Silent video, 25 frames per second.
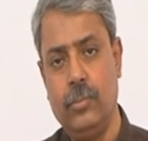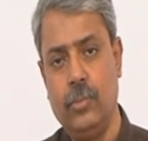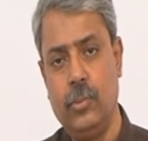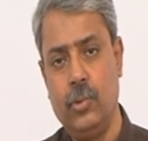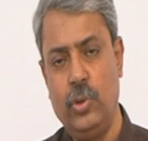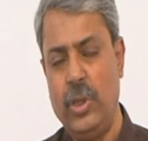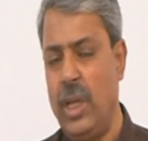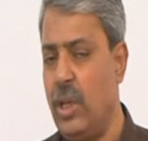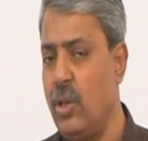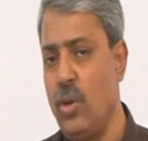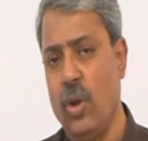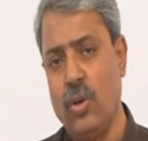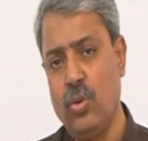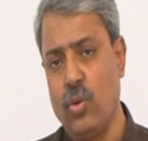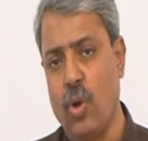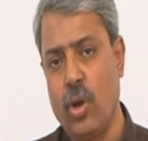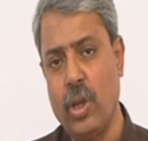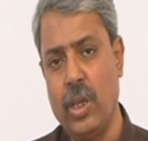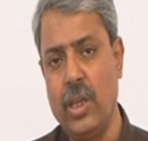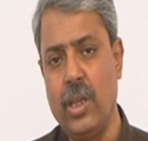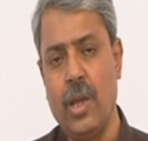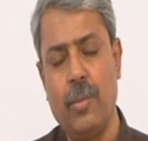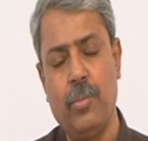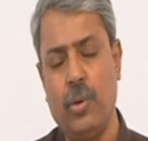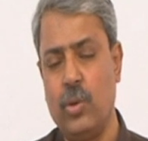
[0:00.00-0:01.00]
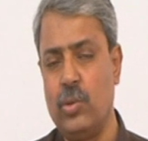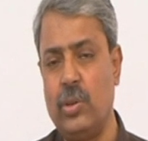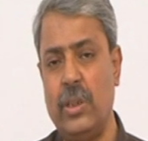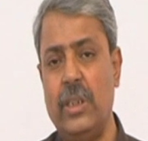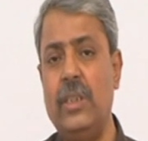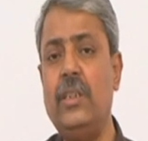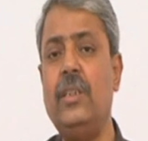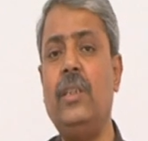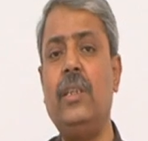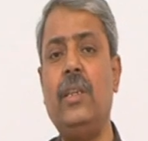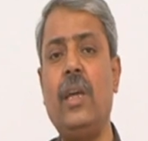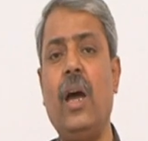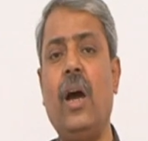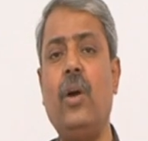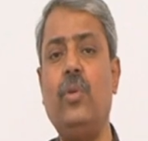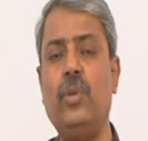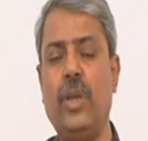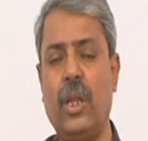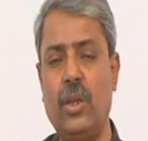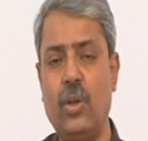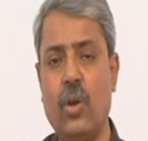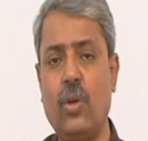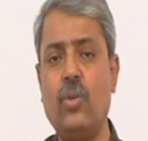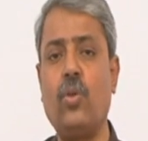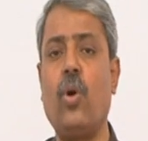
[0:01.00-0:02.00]
We are not talking about India, we
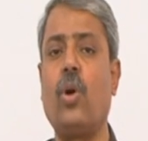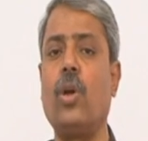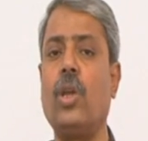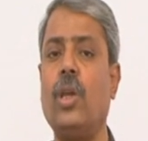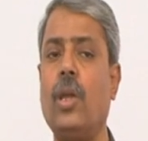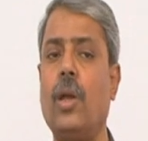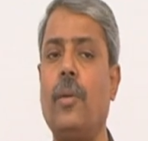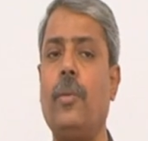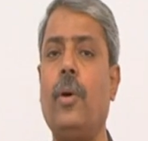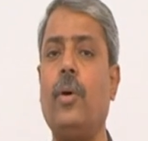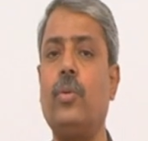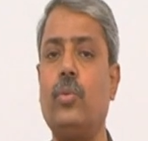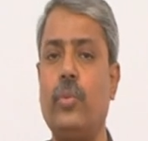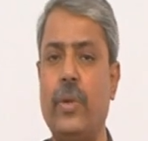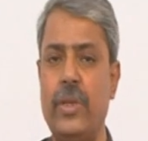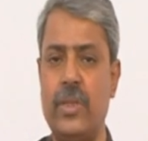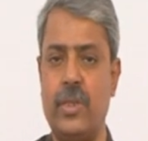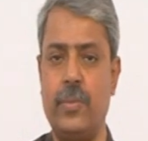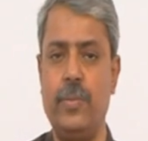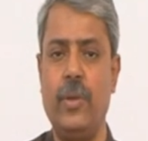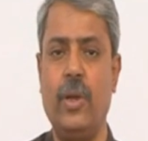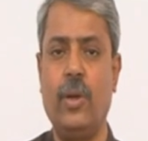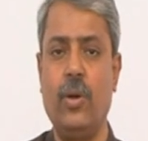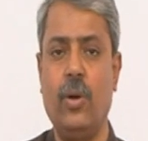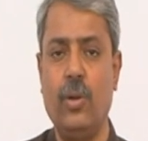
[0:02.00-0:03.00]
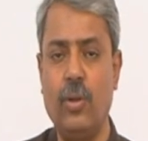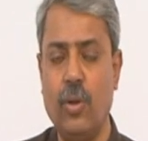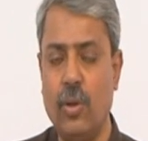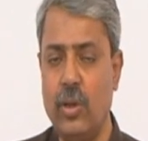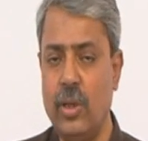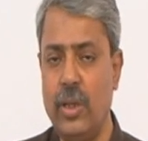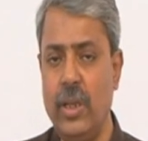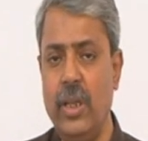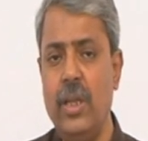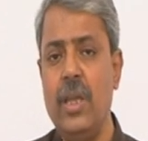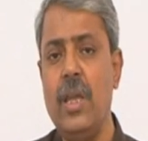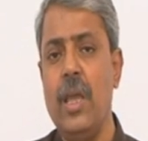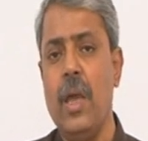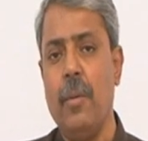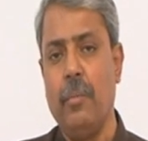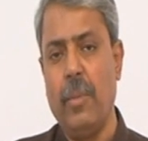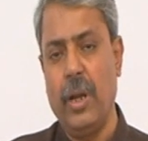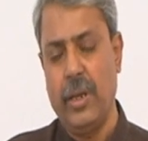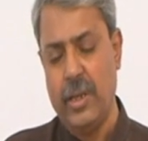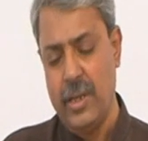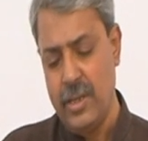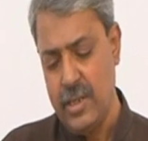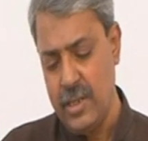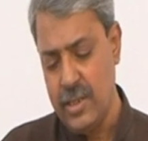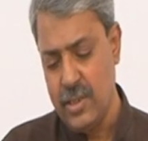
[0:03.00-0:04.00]
are not talking about West Bengal only,
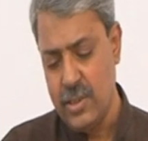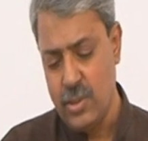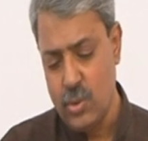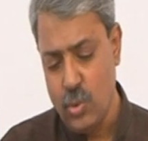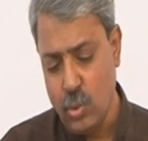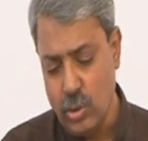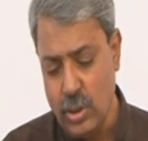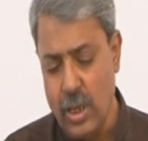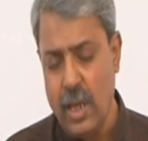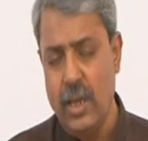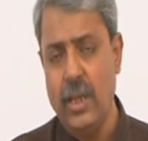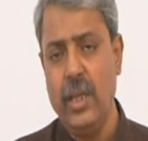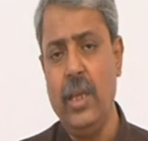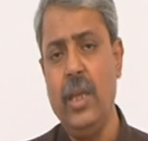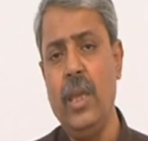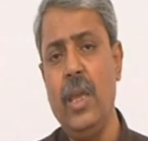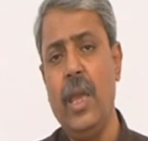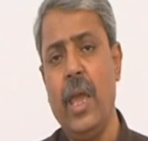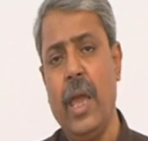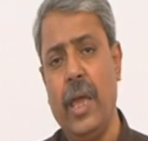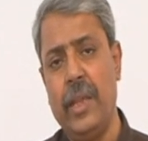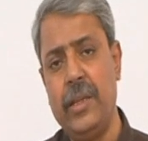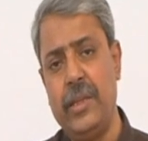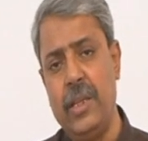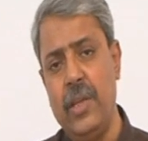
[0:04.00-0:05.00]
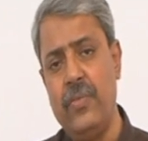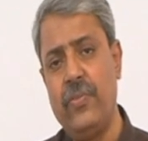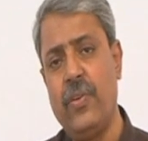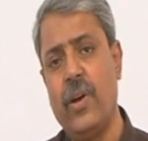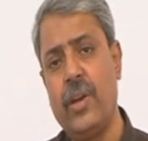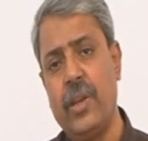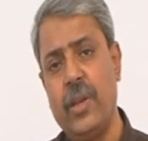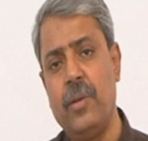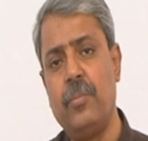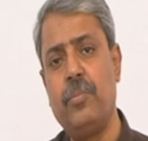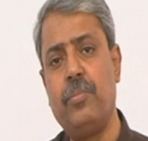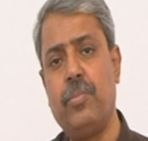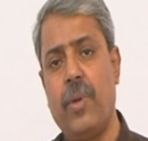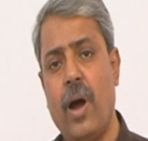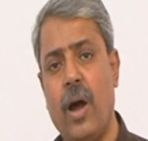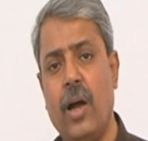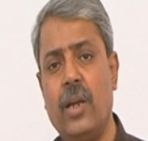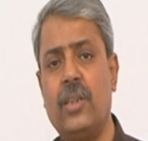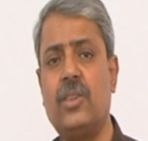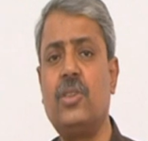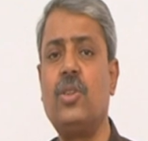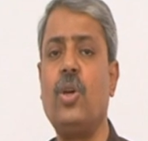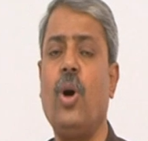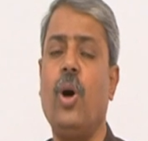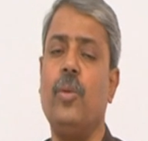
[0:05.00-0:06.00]
but it is totally different
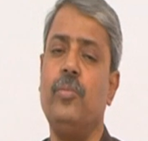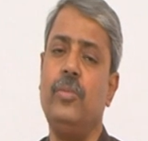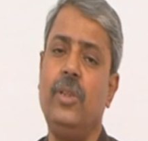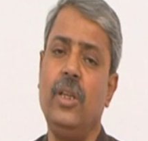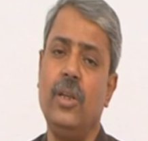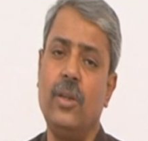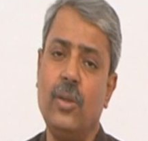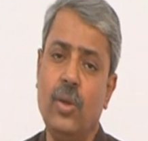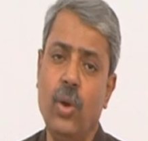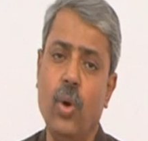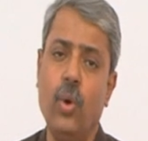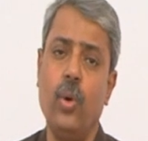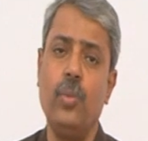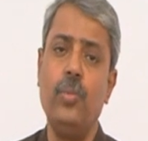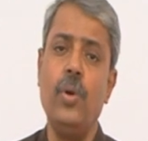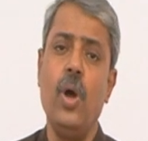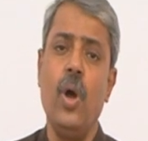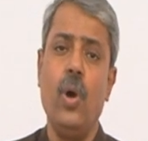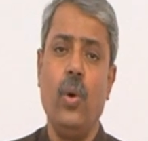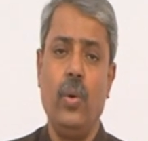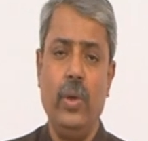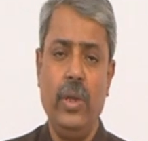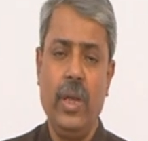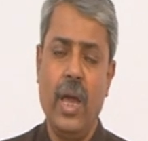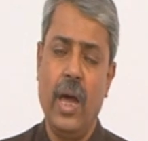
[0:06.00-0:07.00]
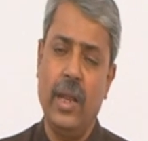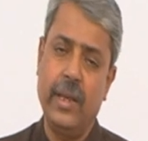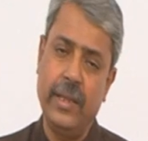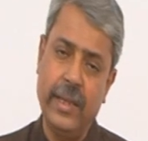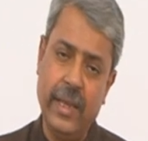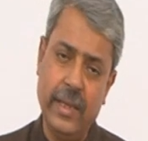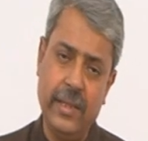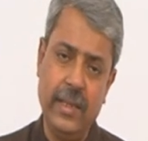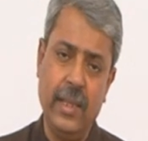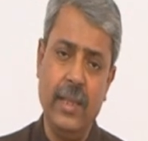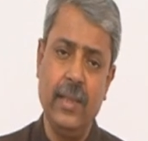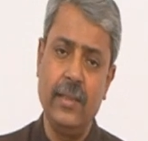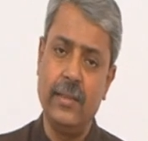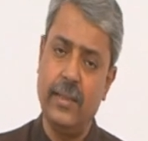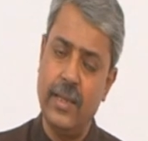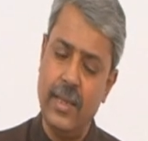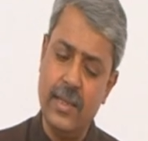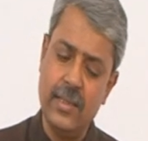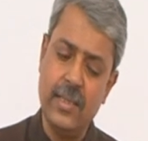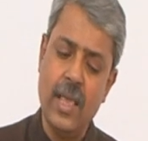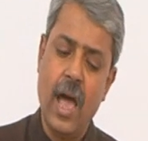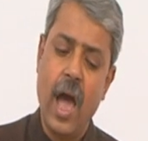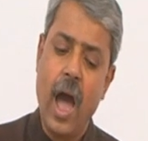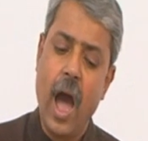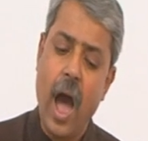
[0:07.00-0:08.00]
parts of the globe we are getting
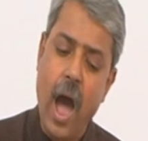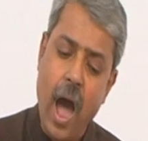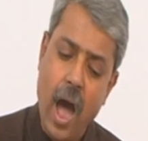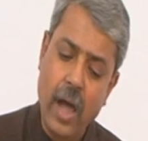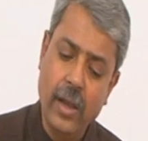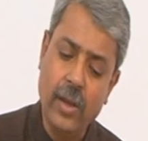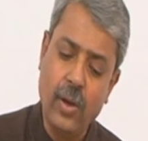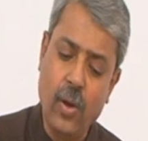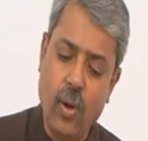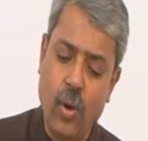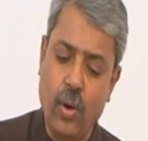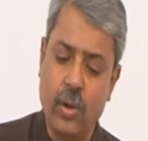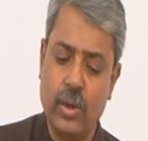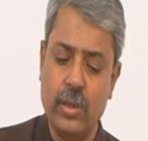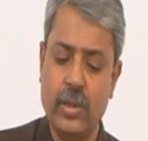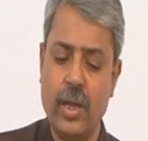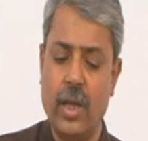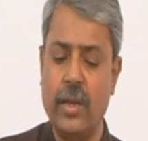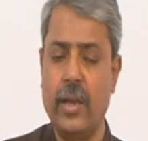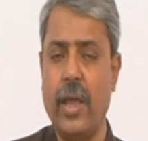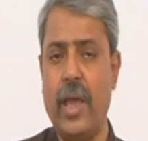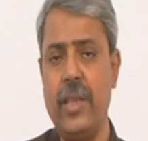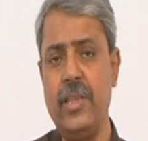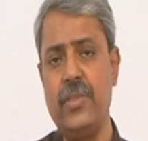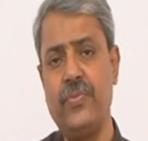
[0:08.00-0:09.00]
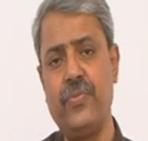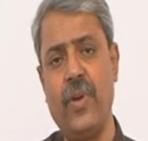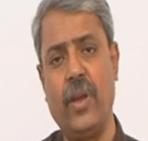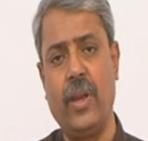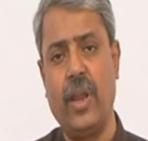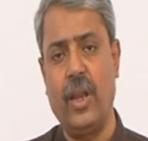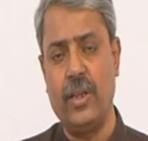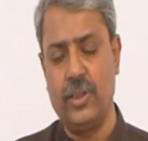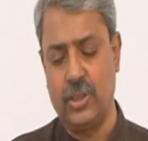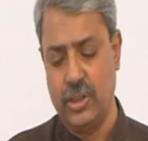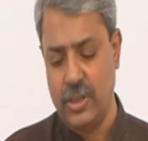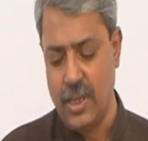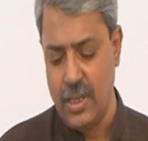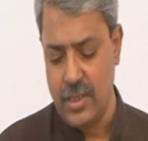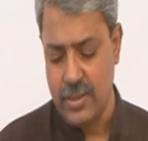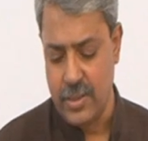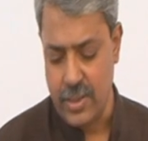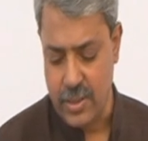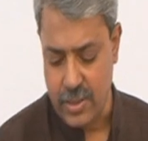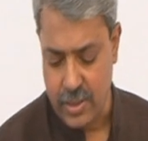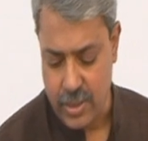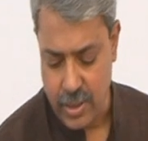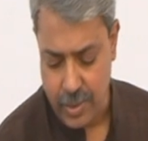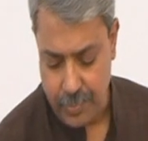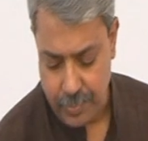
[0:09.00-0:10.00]
this unorganized financial
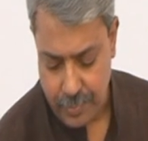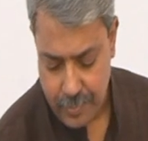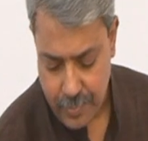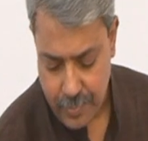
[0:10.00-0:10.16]
system.